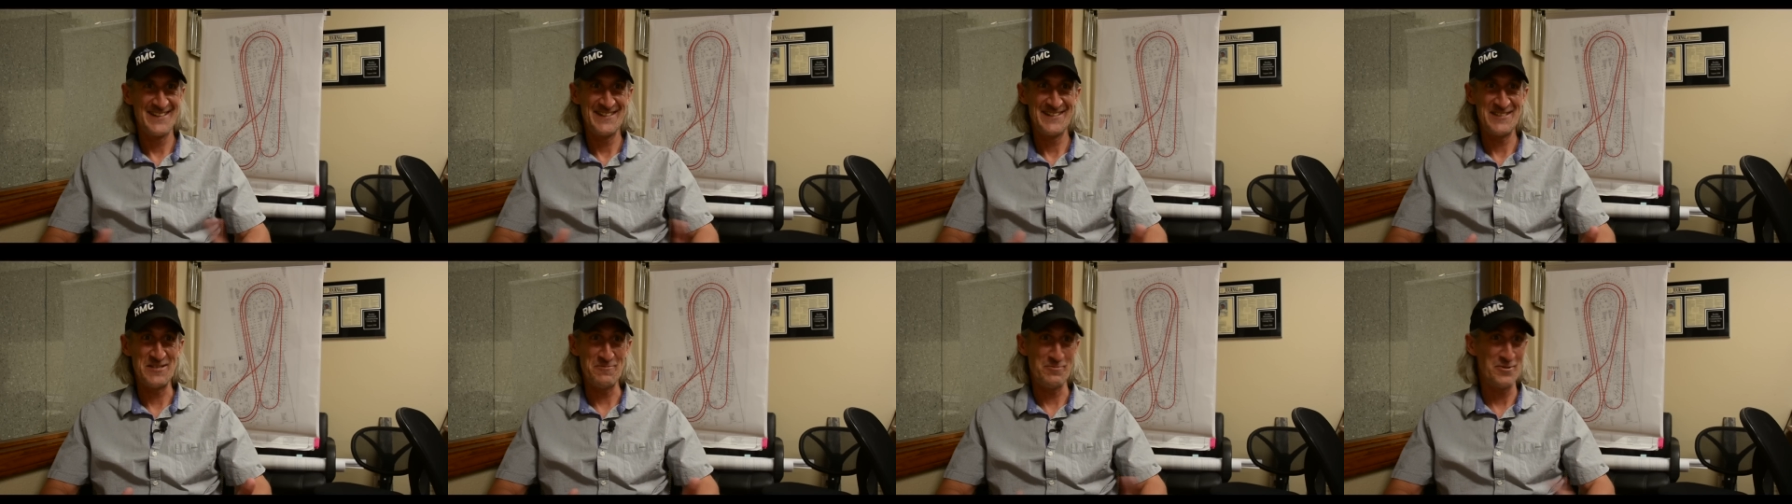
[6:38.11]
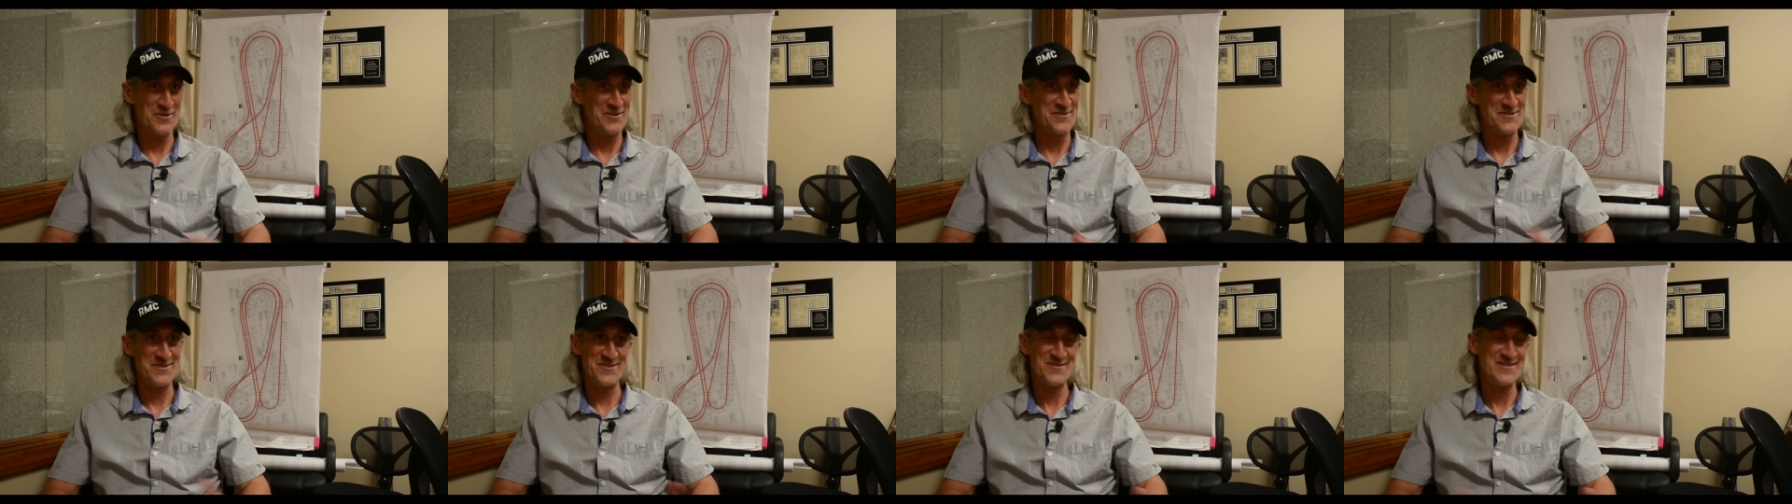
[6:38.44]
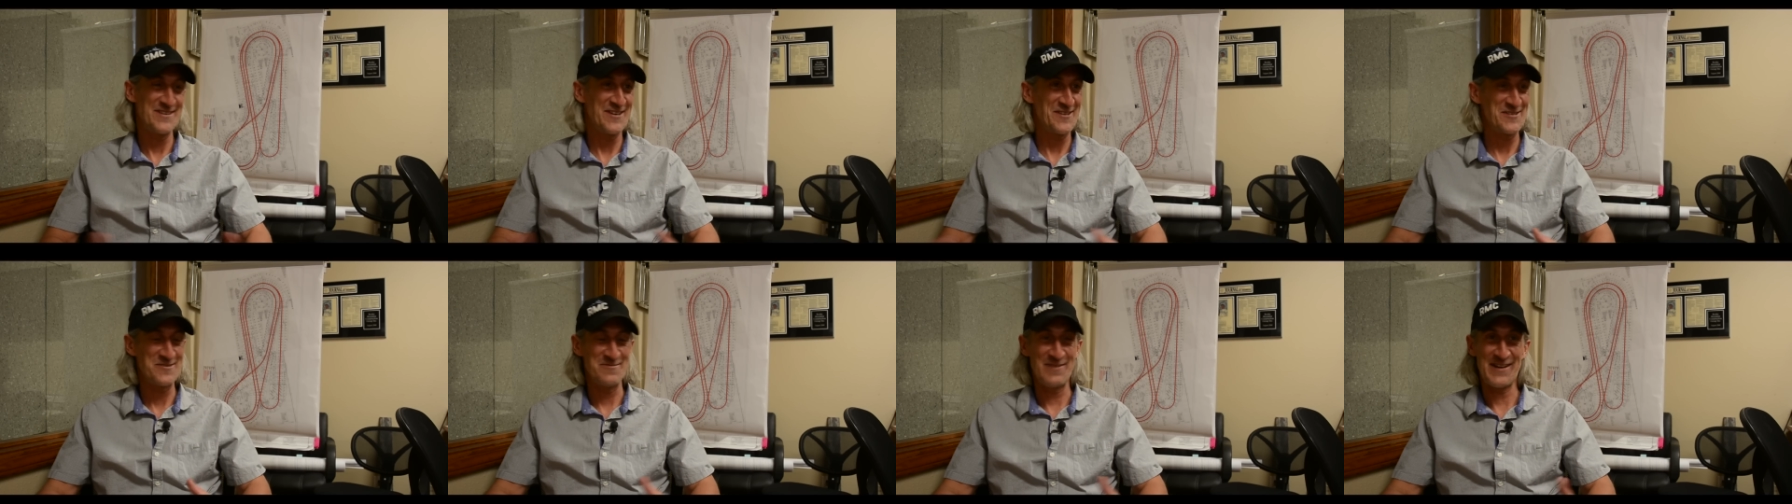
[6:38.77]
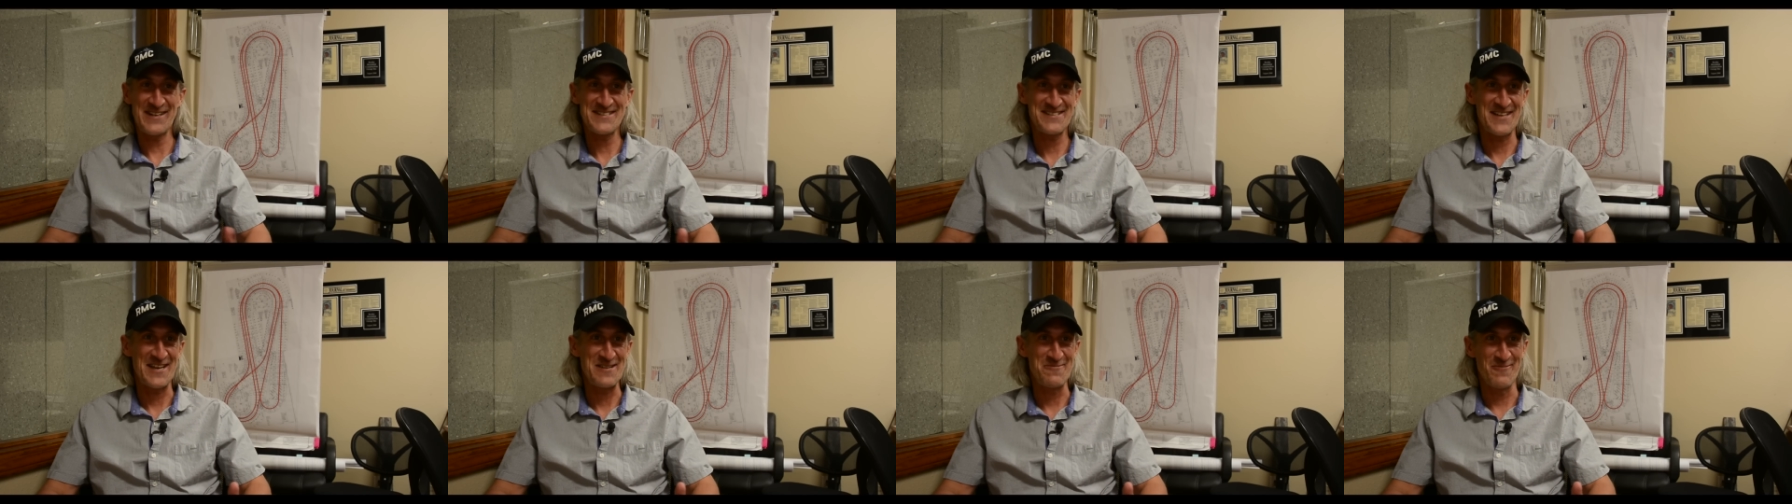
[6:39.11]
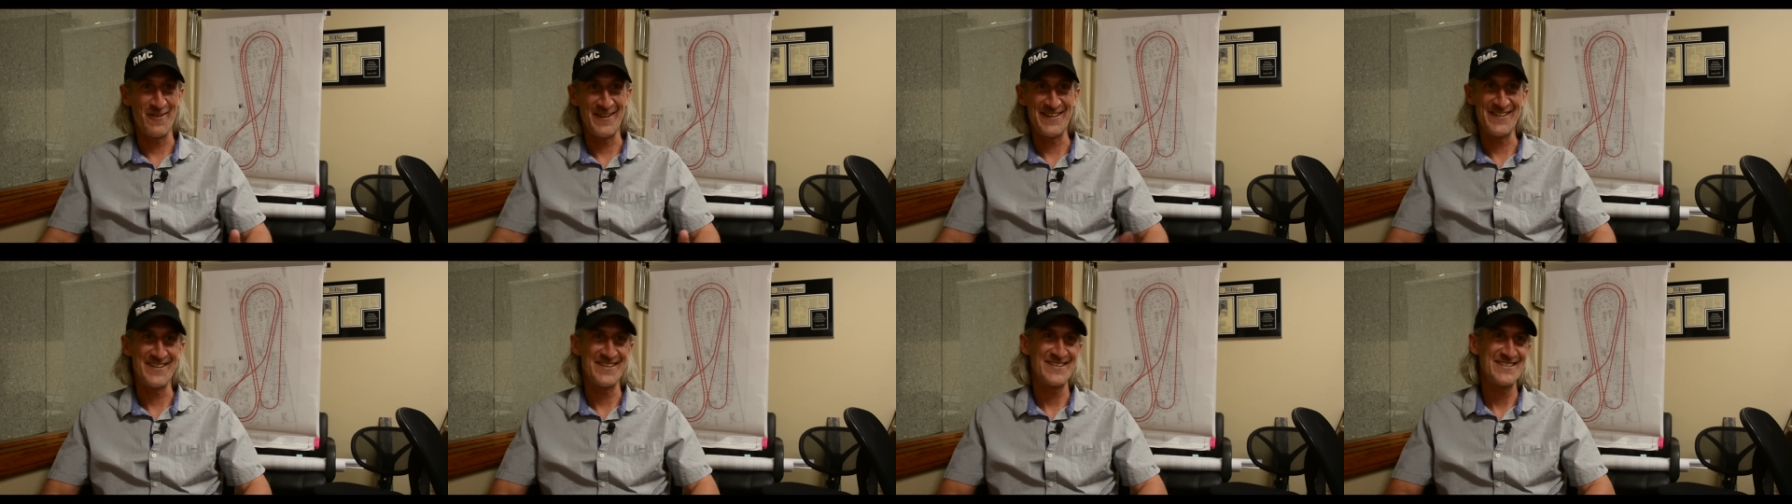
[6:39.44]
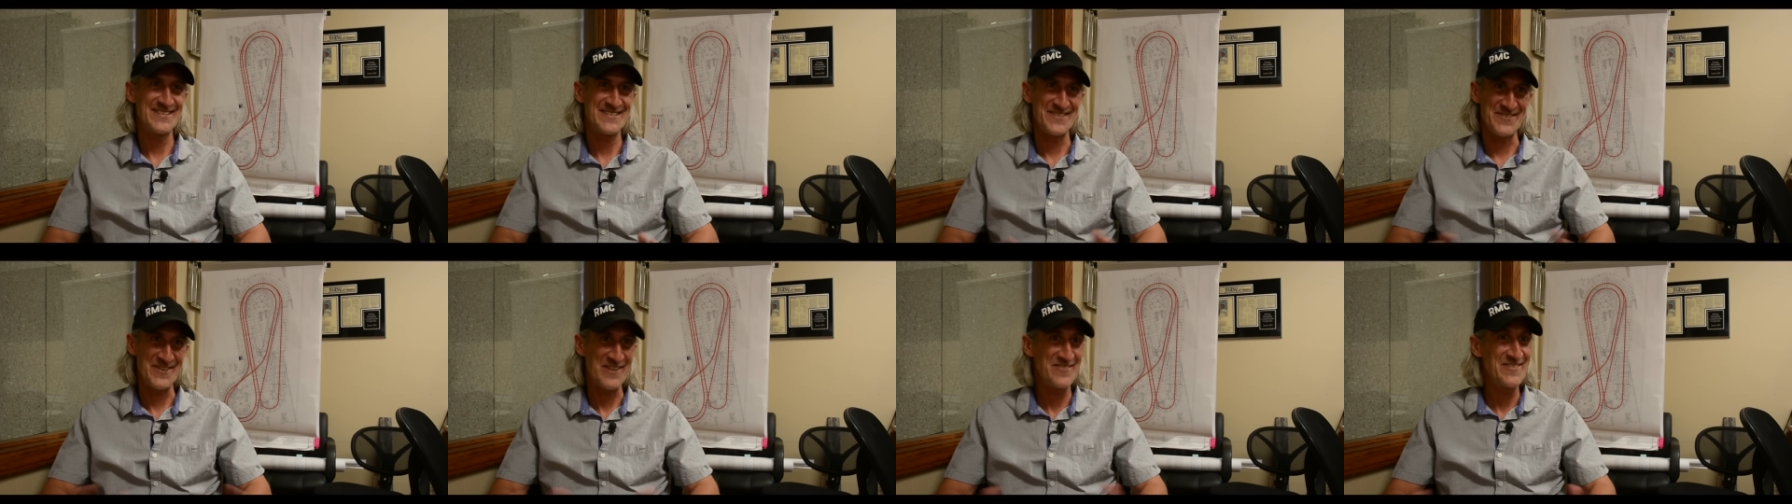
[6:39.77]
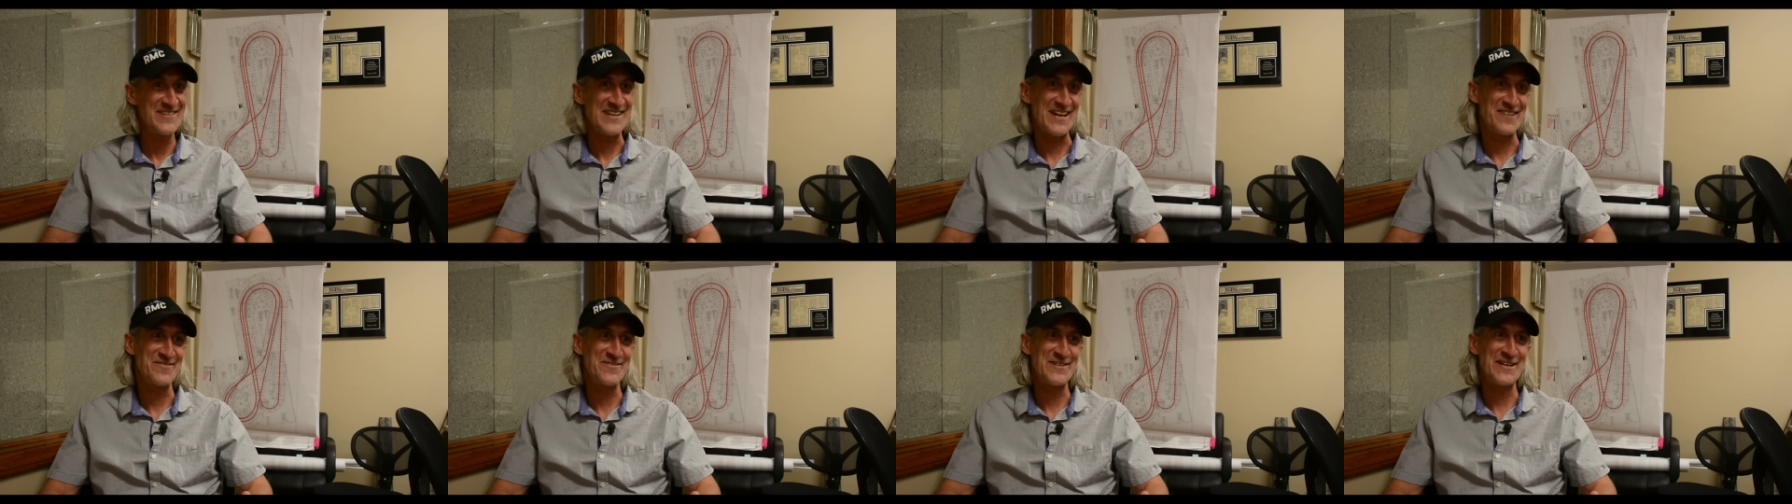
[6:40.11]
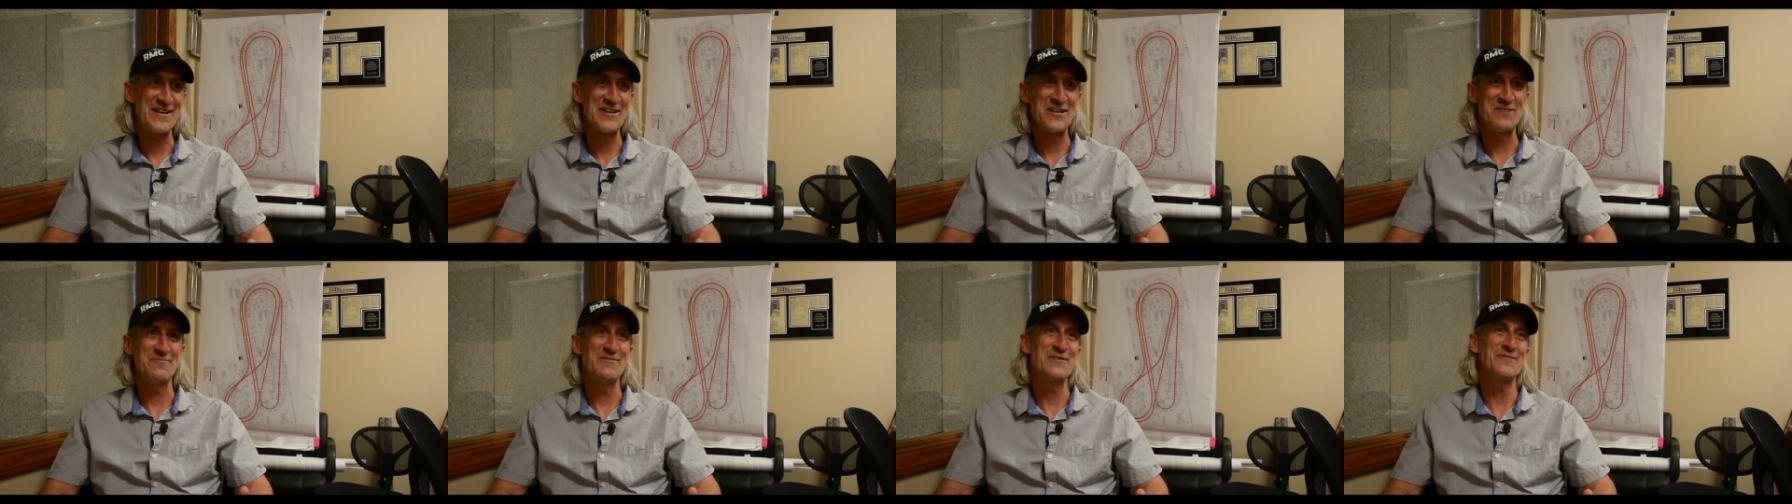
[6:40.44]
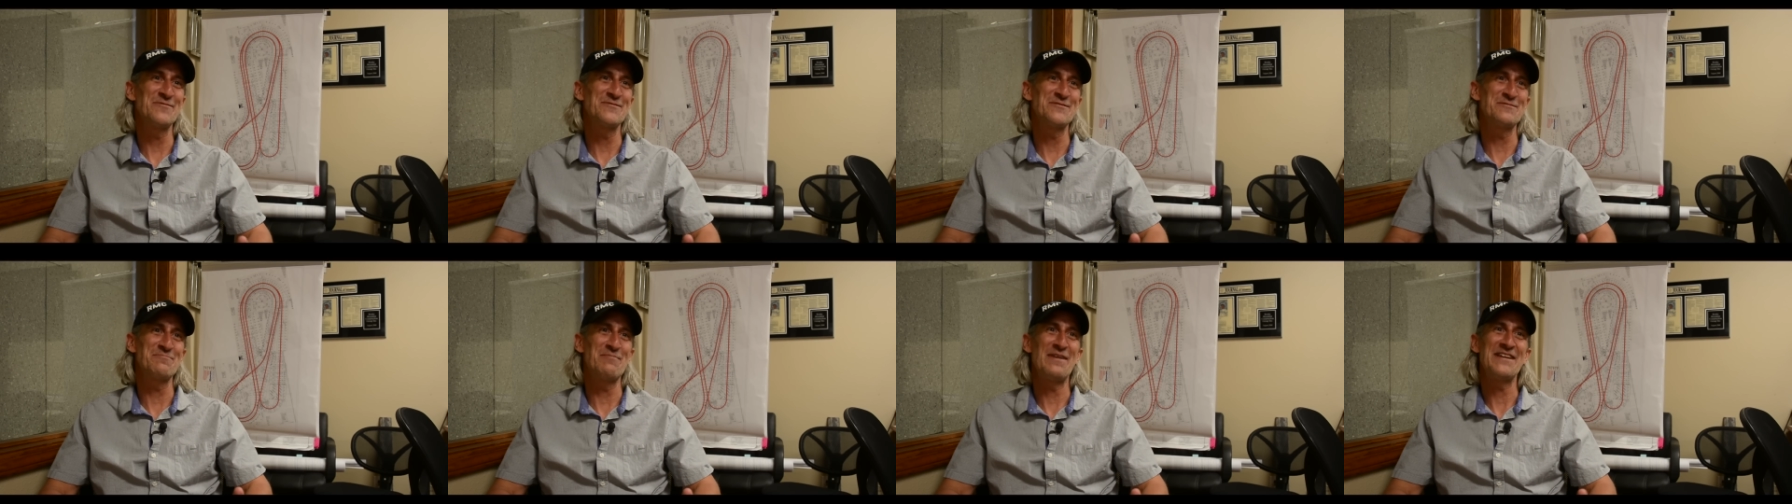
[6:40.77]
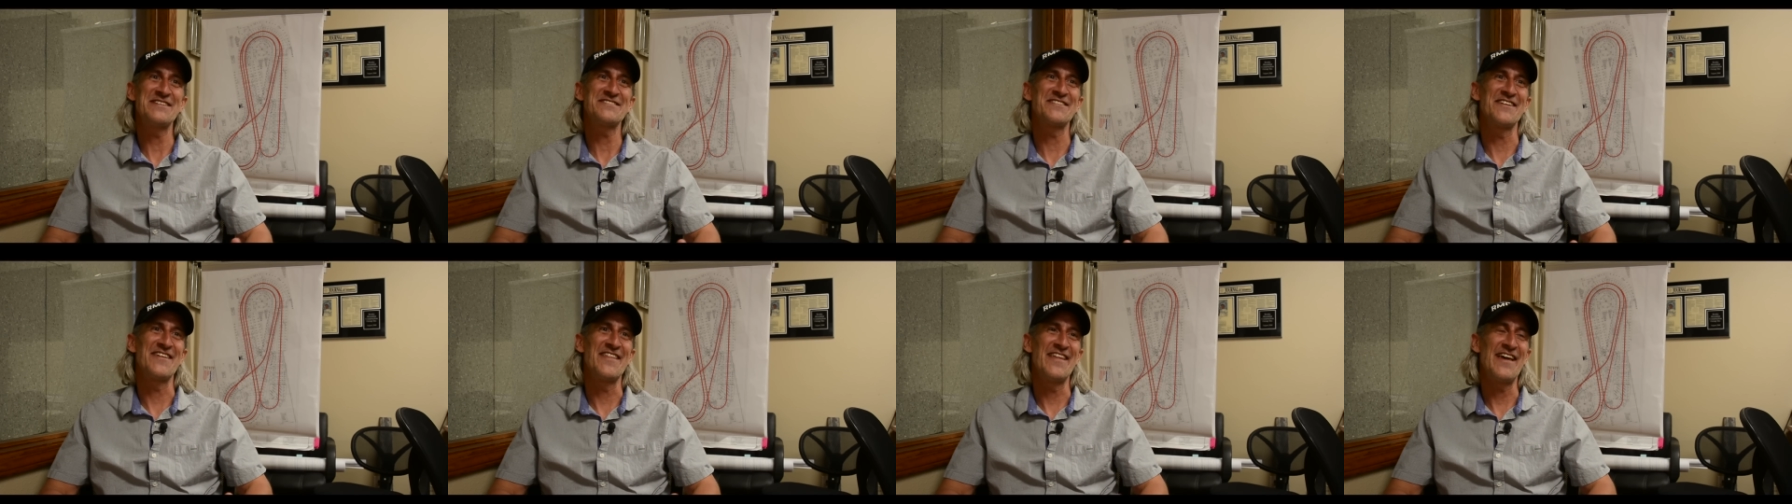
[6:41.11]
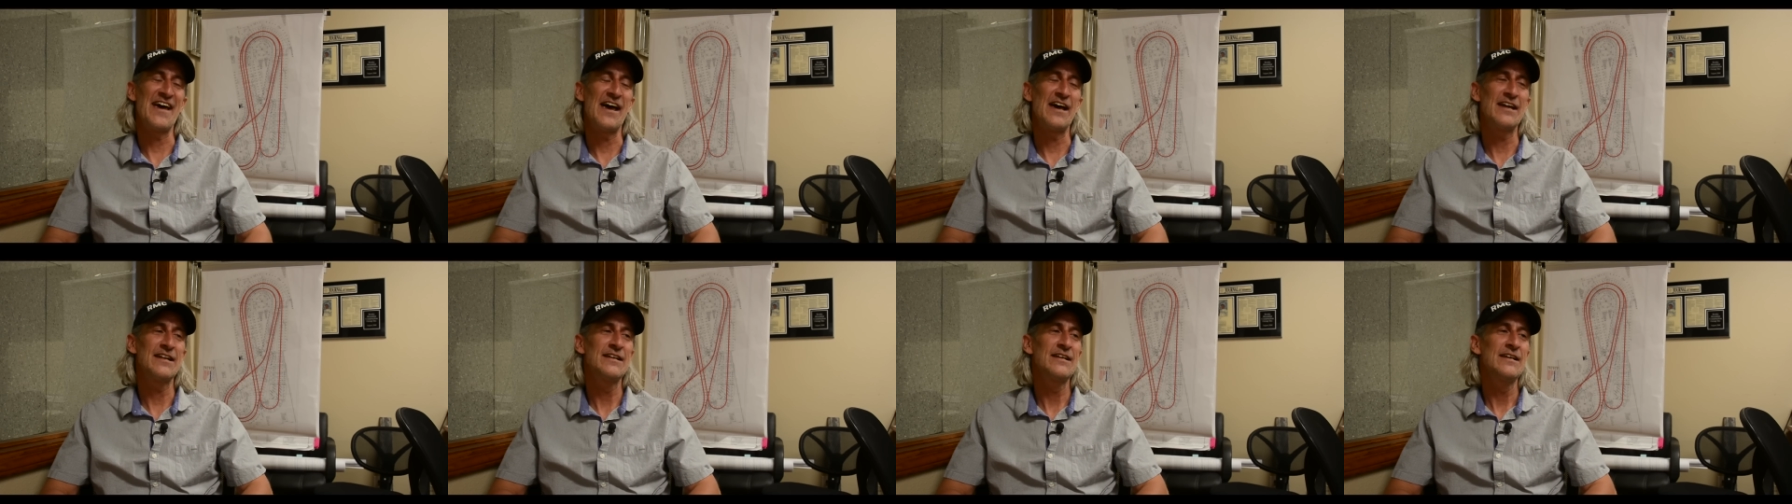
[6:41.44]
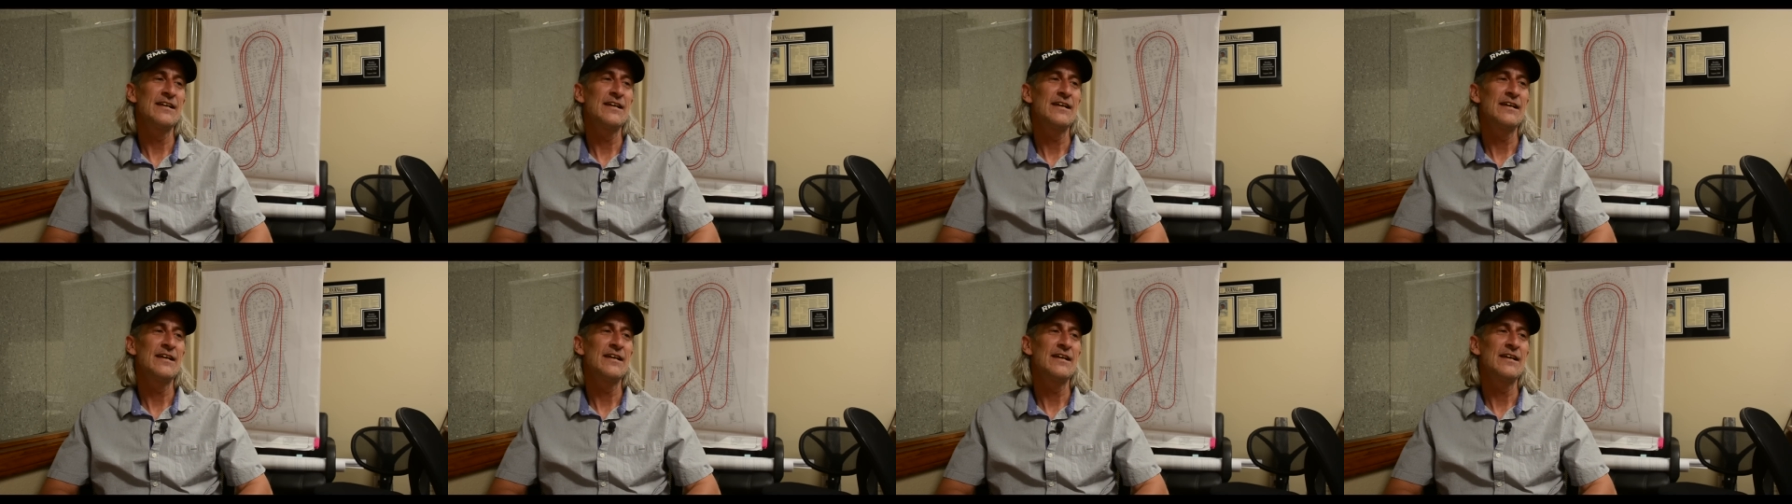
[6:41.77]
you put the two together, you make a sidewinder. So every, every element was based on that.